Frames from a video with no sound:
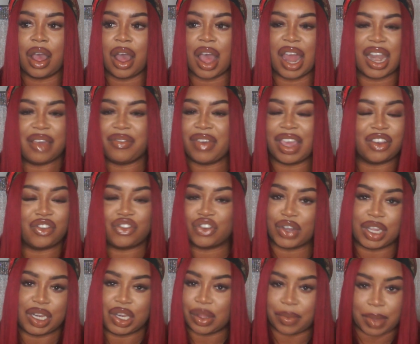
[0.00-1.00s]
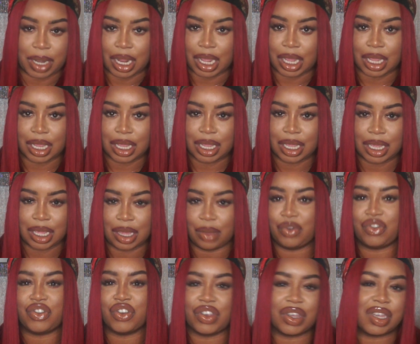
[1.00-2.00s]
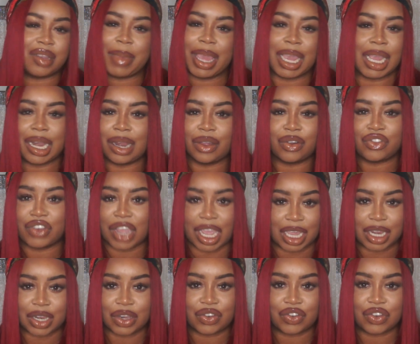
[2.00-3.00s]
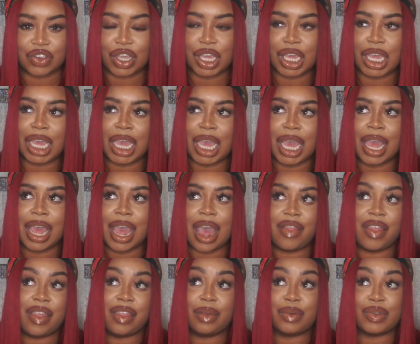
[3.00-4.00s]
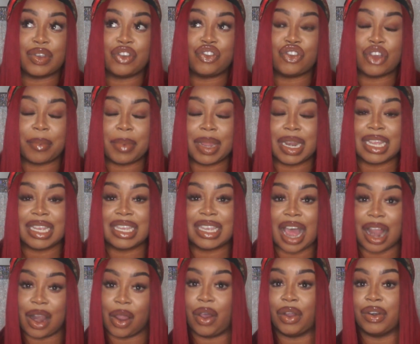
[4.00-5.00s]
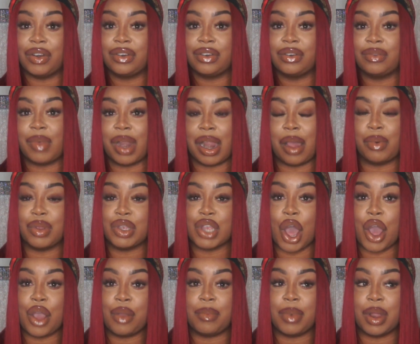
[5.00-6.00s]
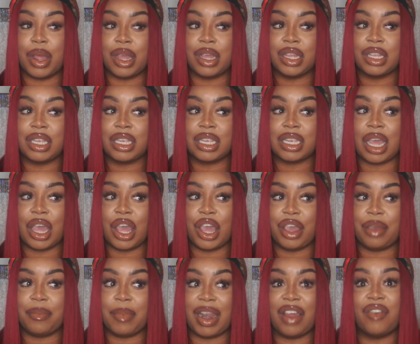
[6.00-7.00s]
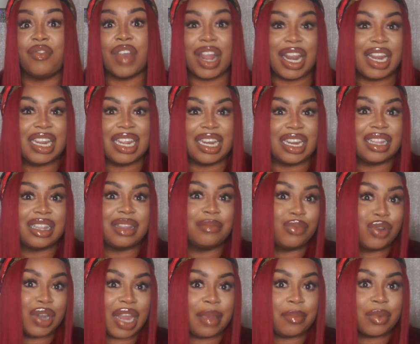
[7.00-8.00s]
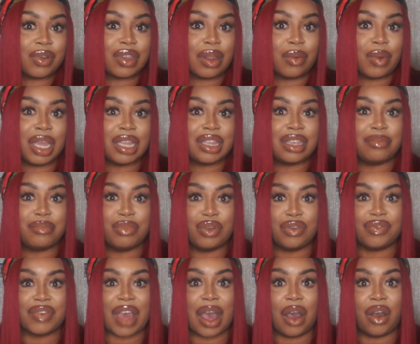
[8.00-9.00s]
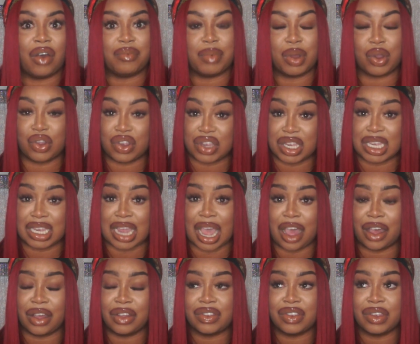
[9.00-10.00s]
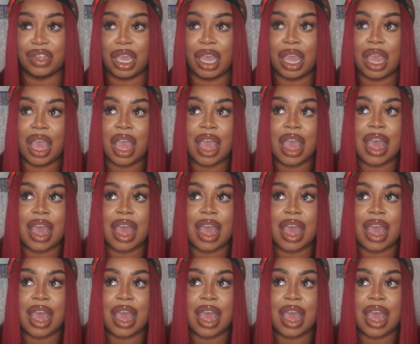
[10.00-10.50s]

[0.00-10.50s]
I never enjoyed doing it. It was just to make a little change. And then there was a job in a salon when I was homeless, when I really needed the money because I wanted to move out of my cousin's house.